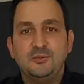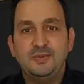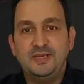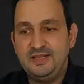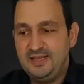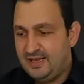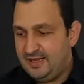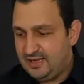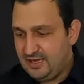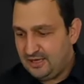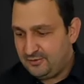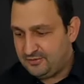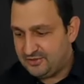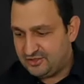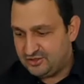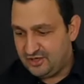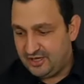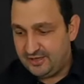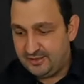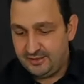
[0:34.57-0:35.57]
we take our
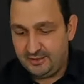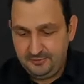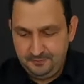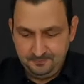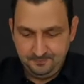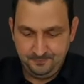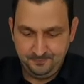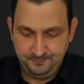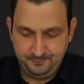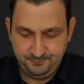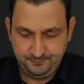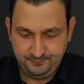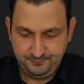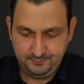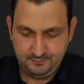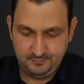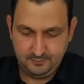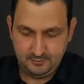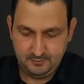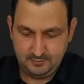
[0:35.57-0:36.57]
shaker,
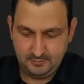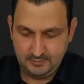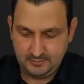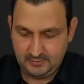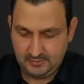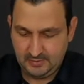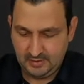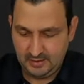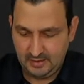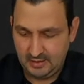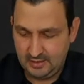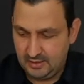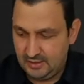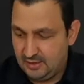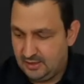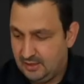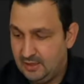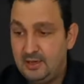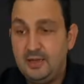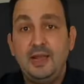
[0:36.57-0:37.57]

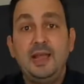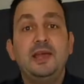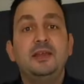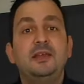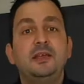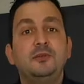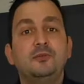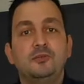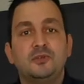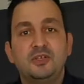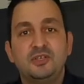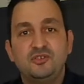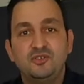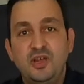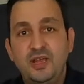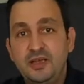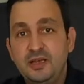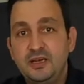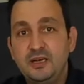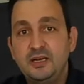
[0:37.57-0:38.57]
and into the
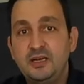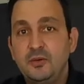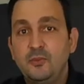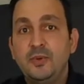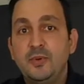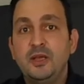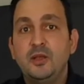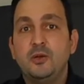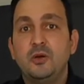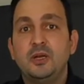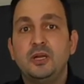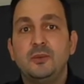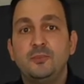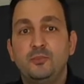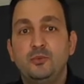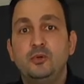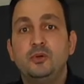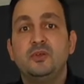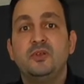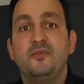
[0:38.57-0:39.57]
shaker we're gonna
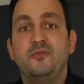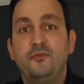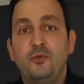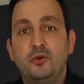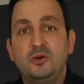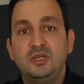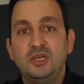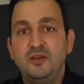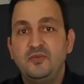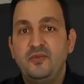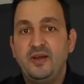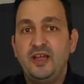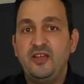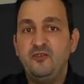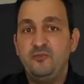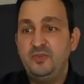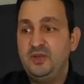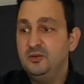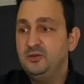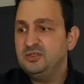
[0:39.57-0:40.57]
put
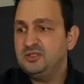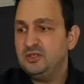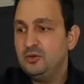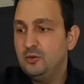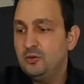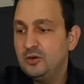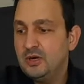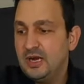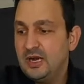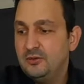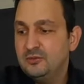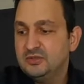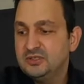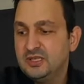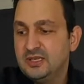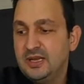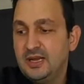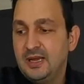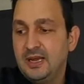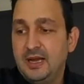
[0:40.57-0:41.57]
45 ml or ounce
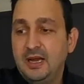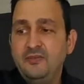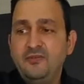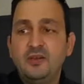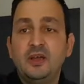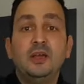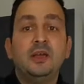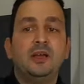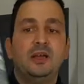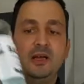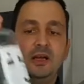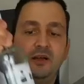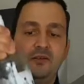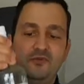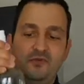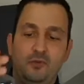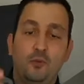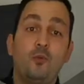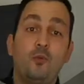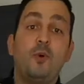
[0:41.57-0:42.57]
and a half
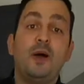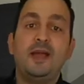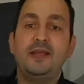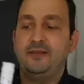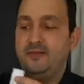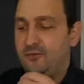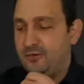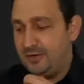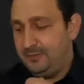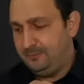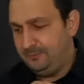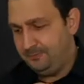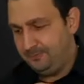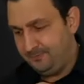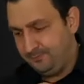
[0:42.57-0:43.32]
of white rum.